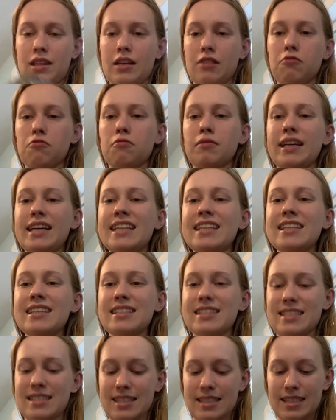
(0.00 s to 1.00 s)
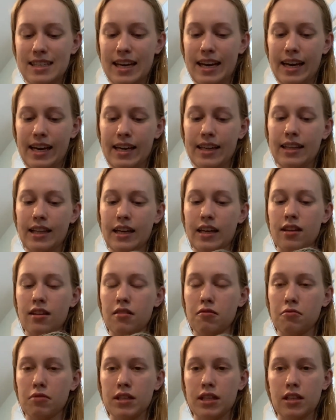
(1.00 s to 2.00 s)
like
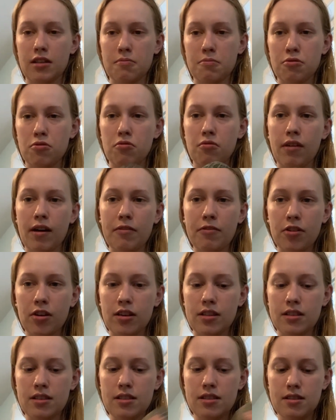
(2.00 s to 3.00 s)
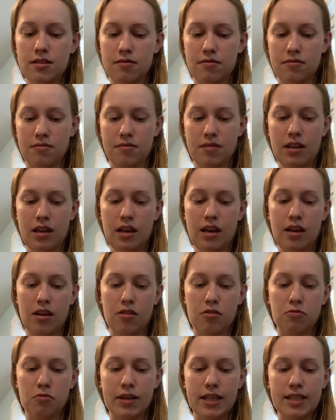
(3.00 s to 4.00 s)
Winnie the Pooh reference.
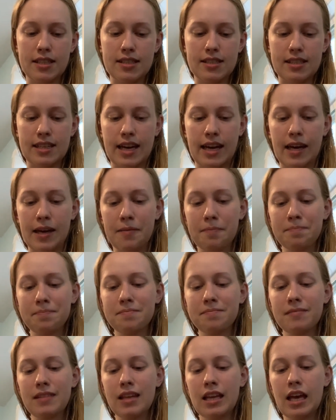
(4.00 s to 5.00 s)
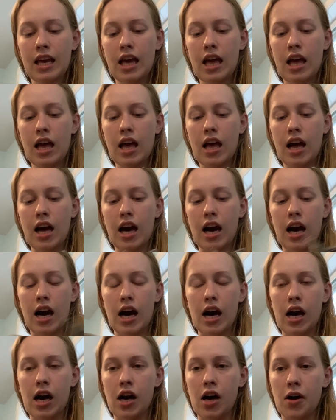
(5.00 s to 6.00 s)
Wednesday,
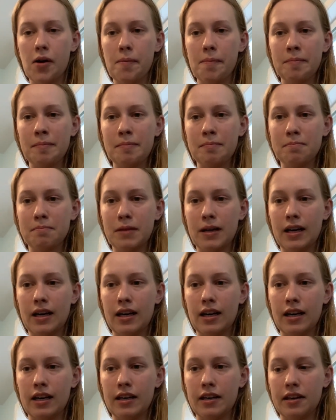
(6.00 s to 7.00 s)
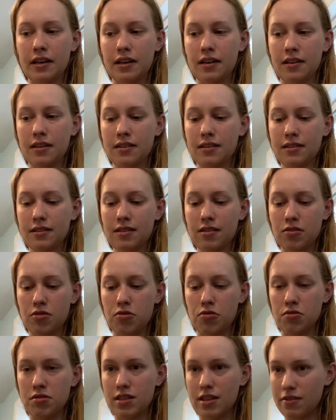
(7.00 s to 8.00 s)
by
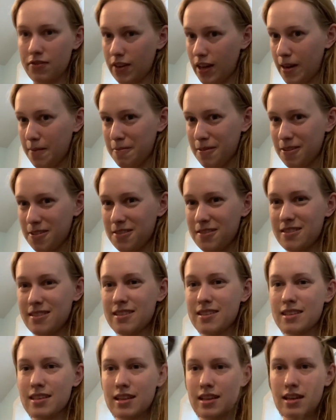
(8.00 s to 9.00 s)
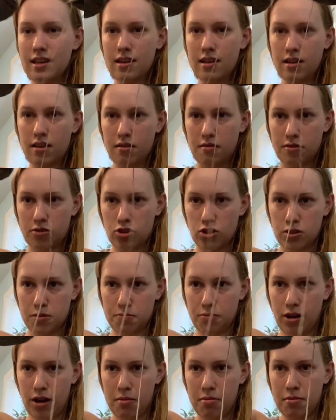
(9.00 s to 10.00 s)
Goosey Fibers, which is
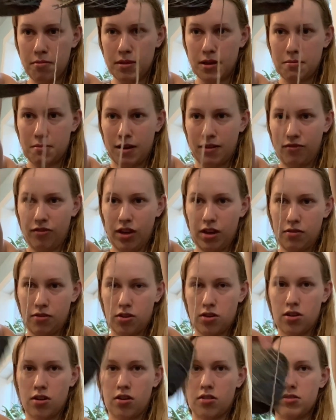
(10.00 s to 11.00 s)
probably my favorite yarn